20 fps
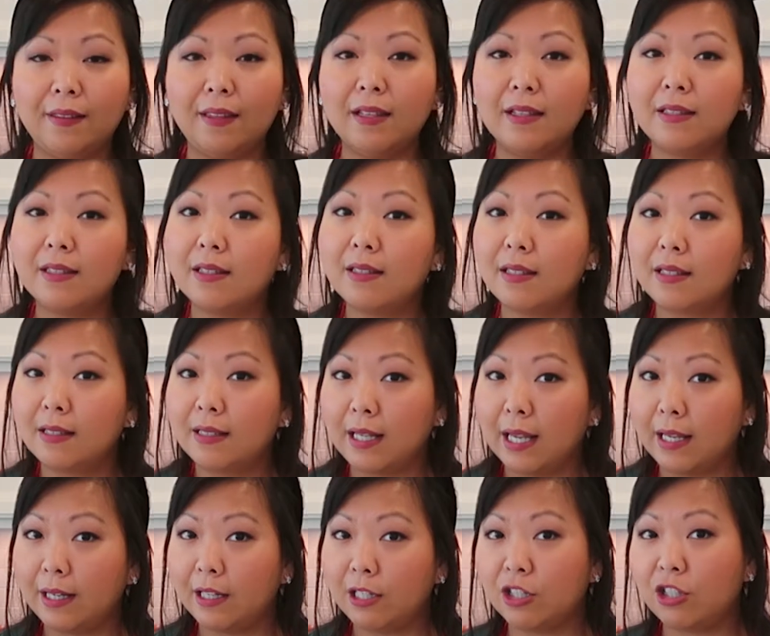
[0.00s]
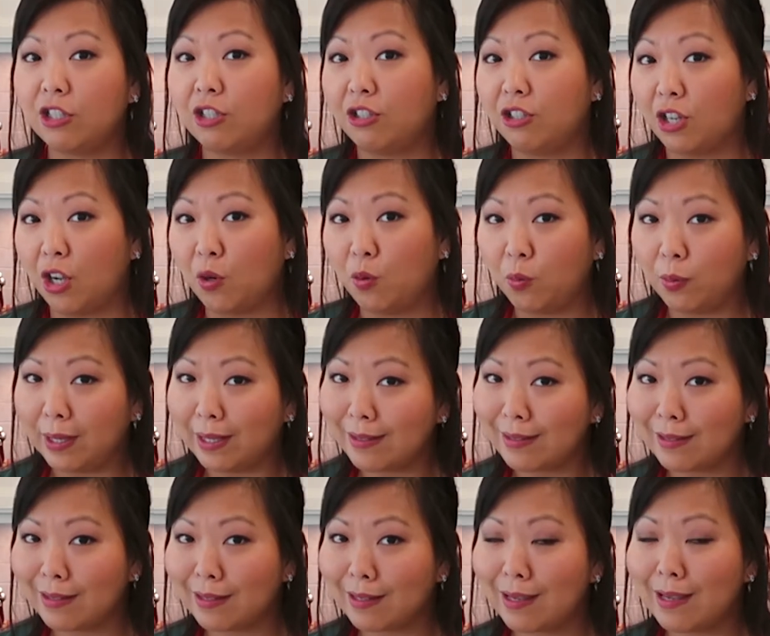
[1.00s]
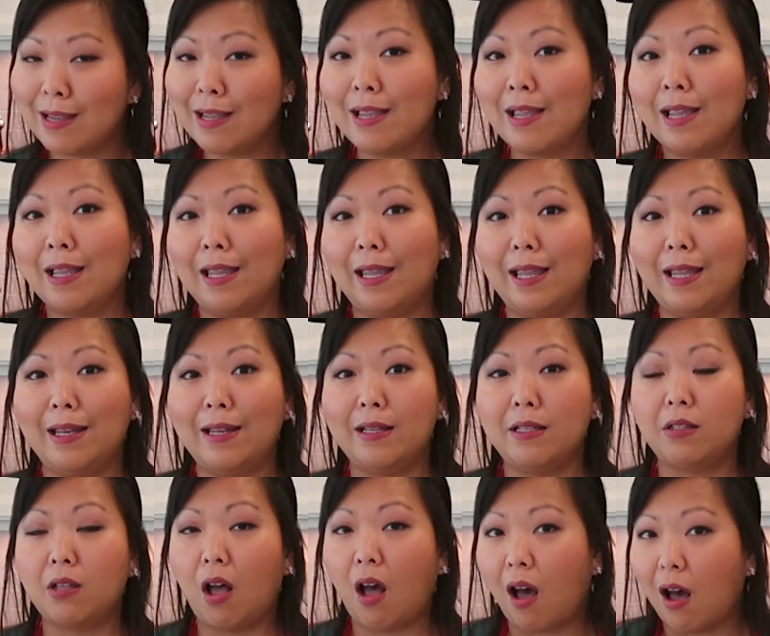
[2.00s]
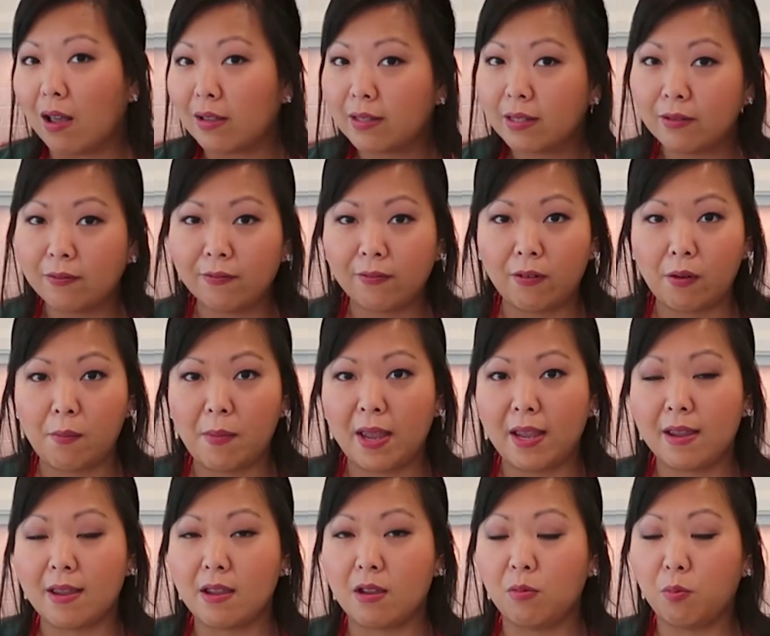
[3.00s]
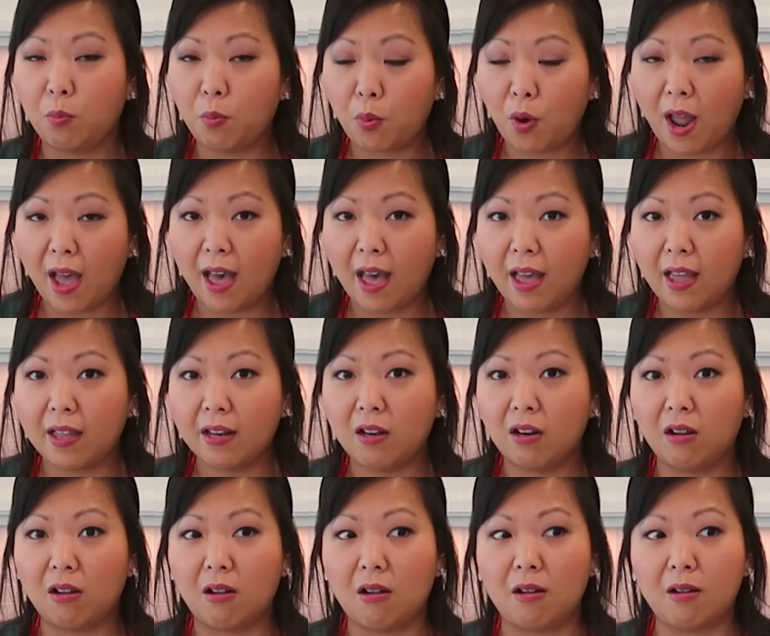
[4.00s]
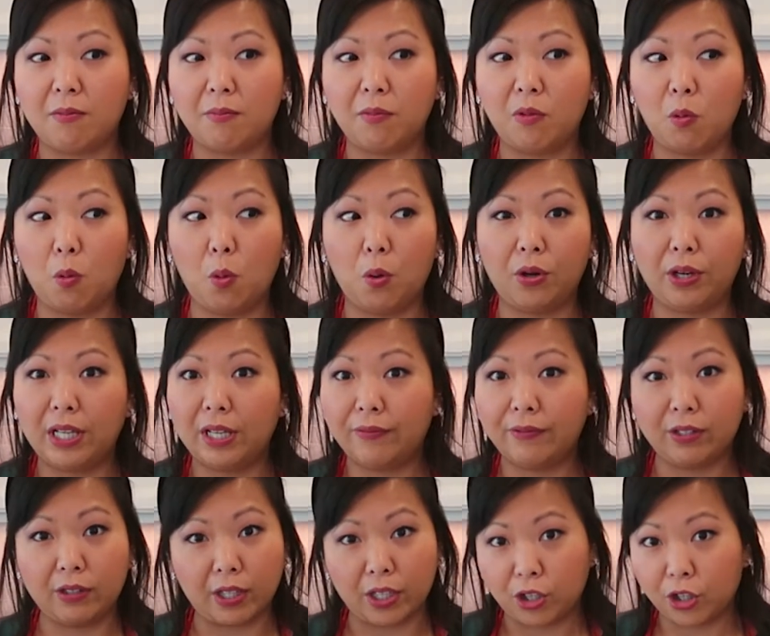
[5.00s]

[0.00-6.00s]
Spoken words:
This is a Danish dough whisk. It is awesome for making bread or even